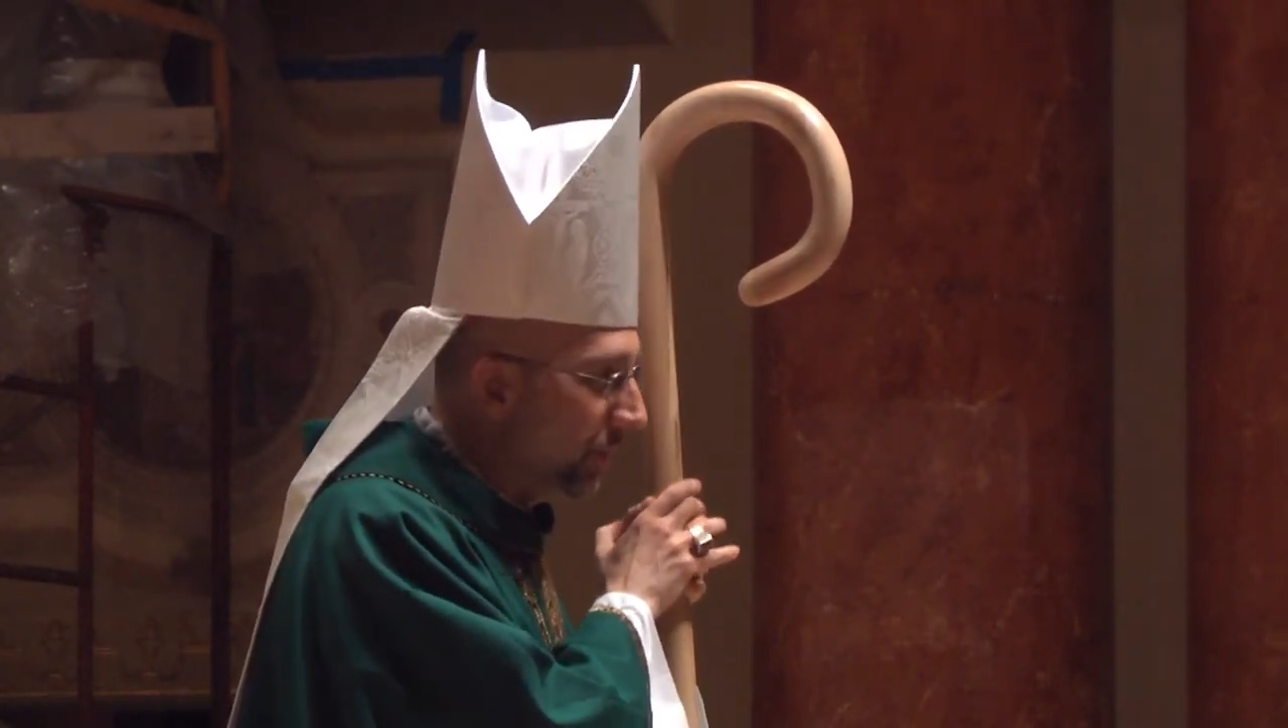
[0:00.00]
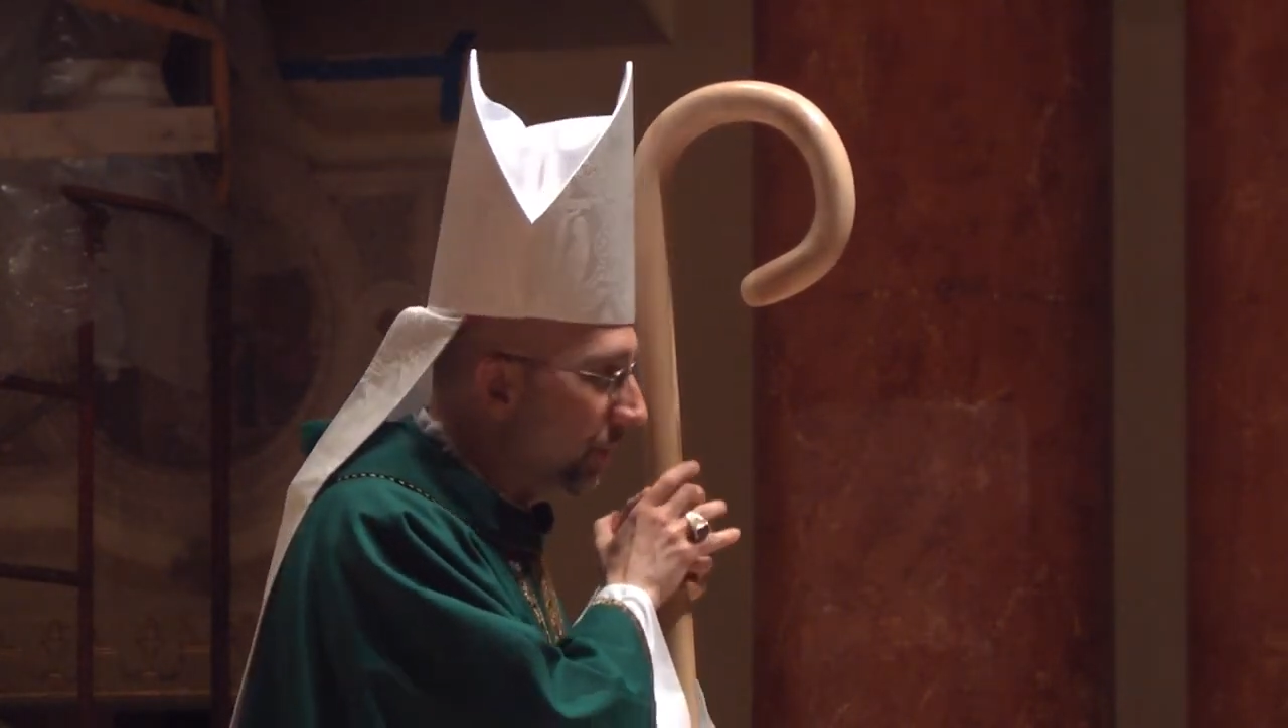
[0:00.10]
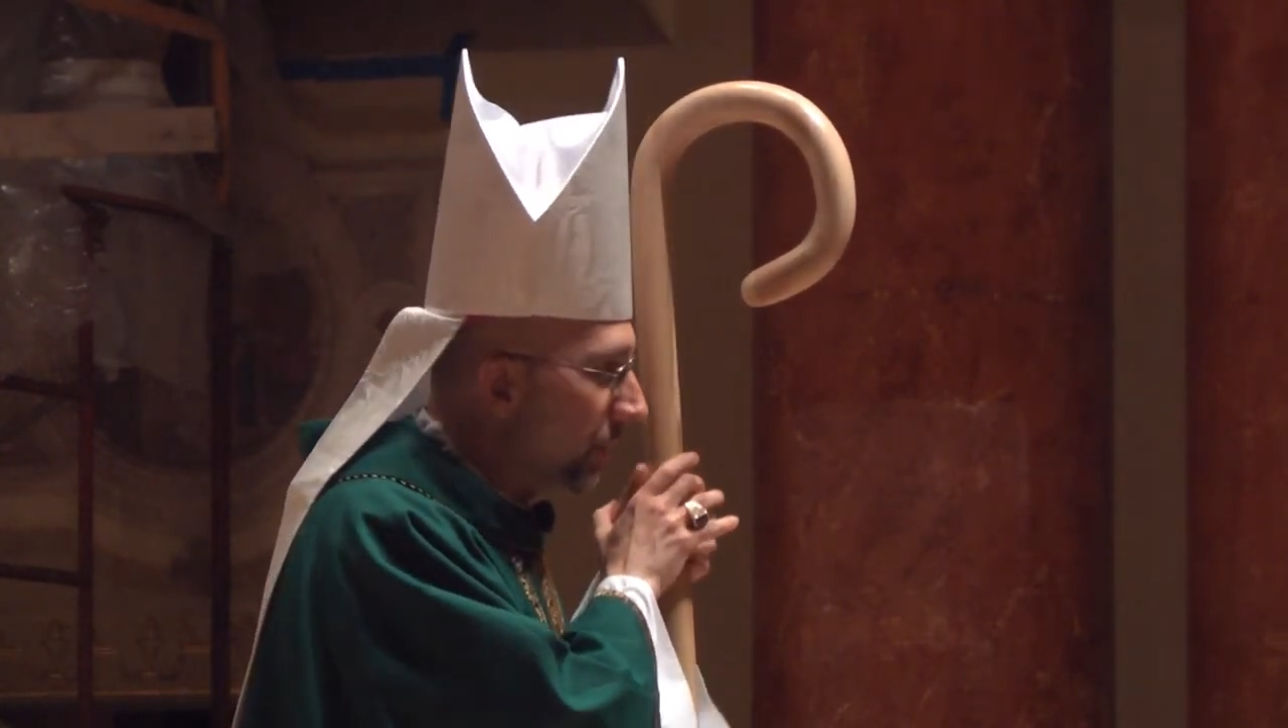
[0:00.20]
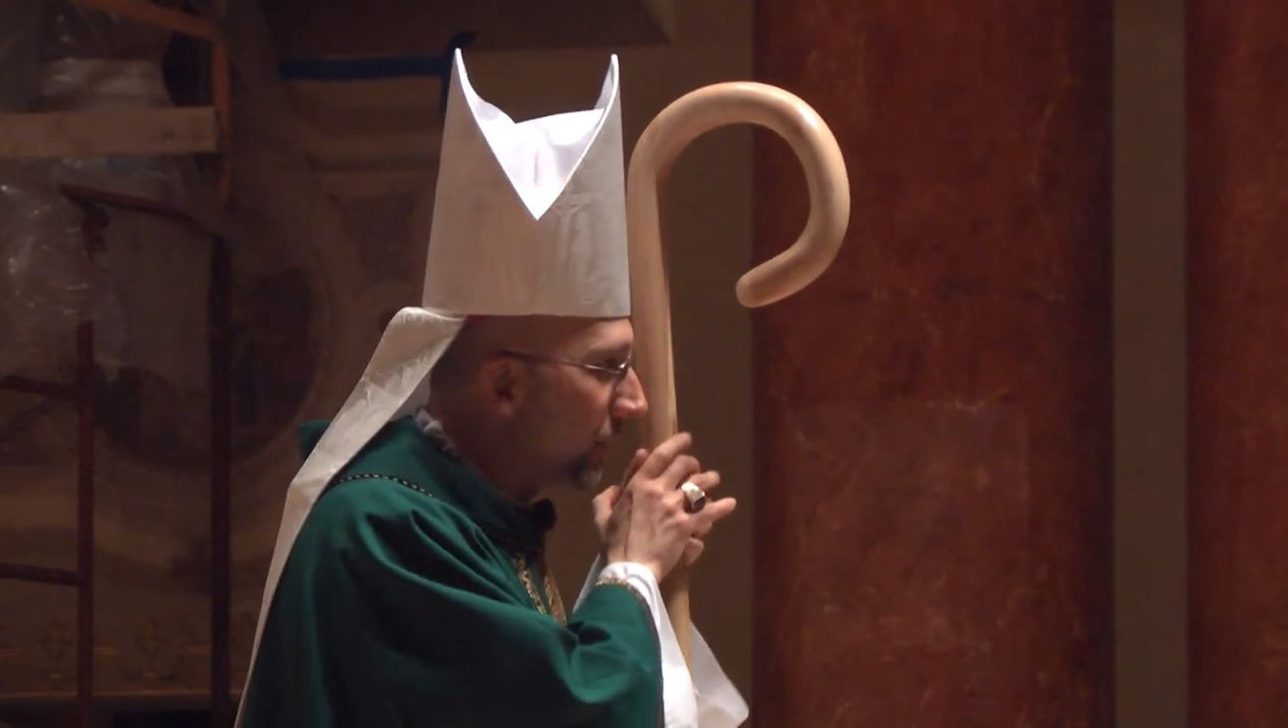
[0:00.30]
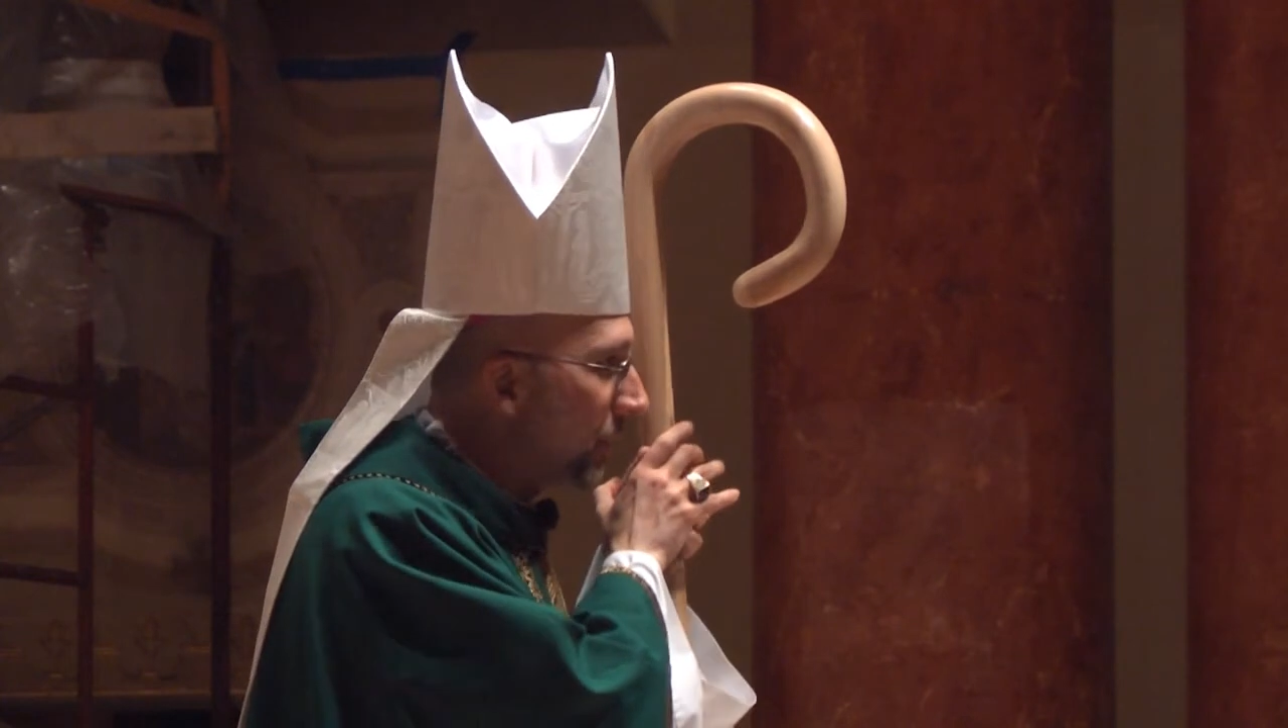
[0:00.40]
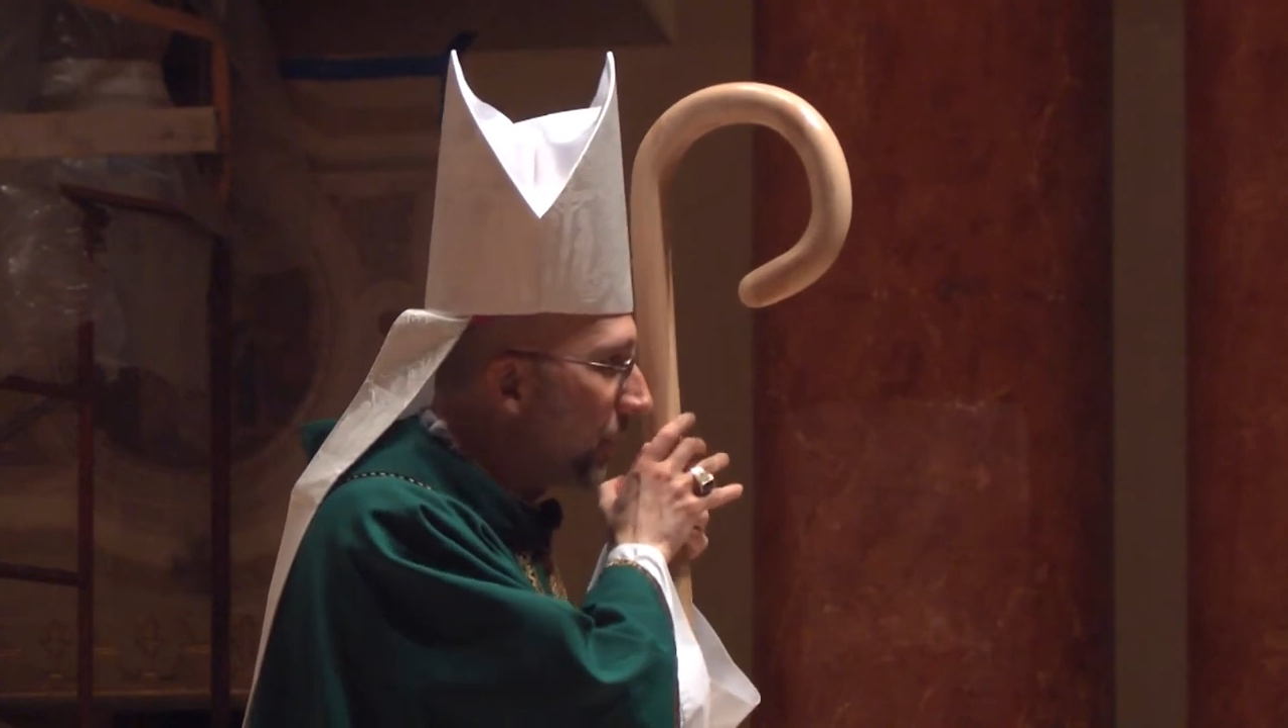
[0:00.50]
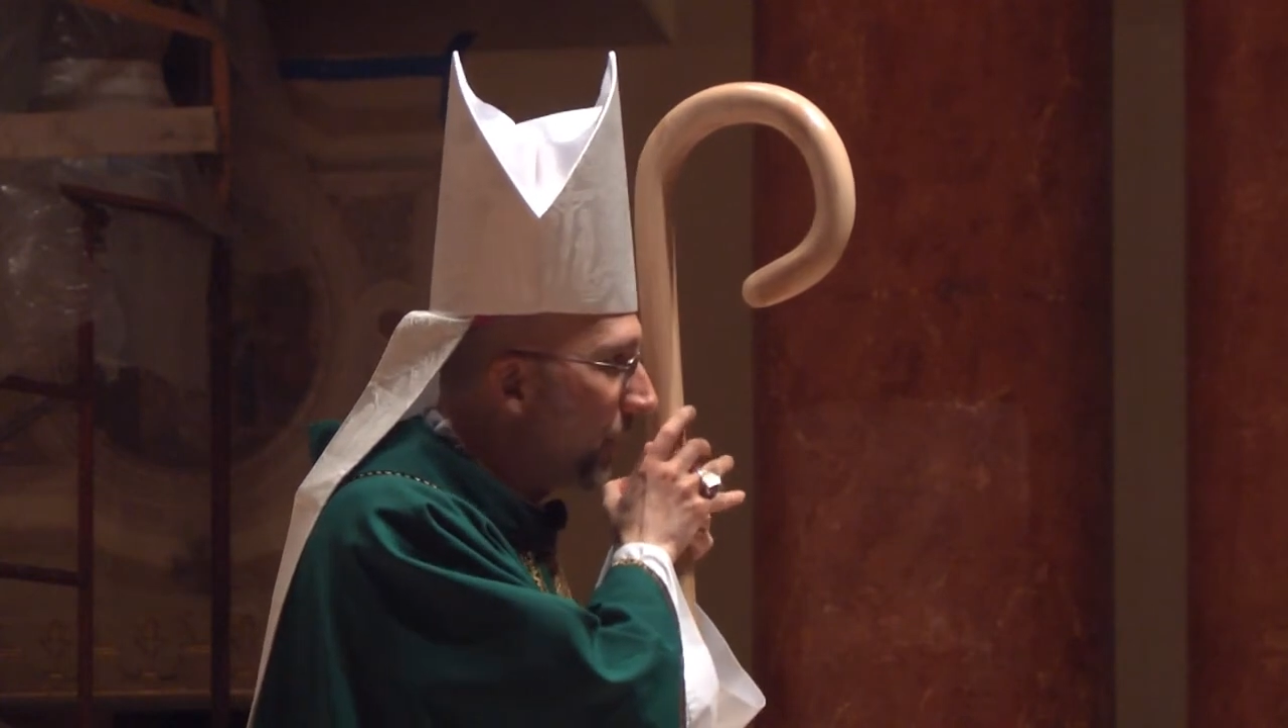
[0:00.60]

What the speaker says: a